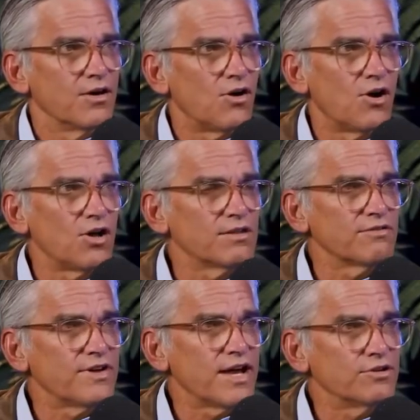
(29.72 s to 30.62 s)
all of
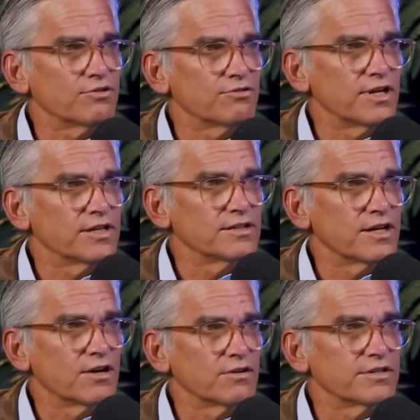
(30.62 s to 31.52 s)
the value created
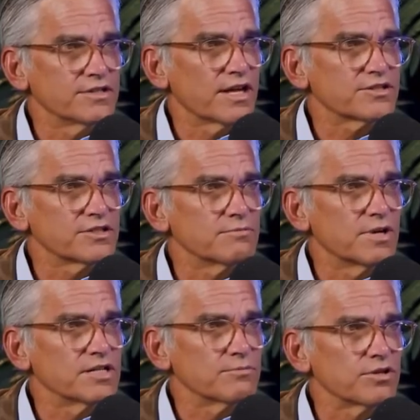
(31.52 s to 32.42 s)
there is actually the
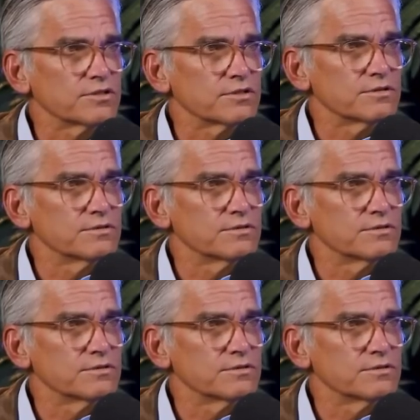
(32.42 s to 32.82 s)
money printer.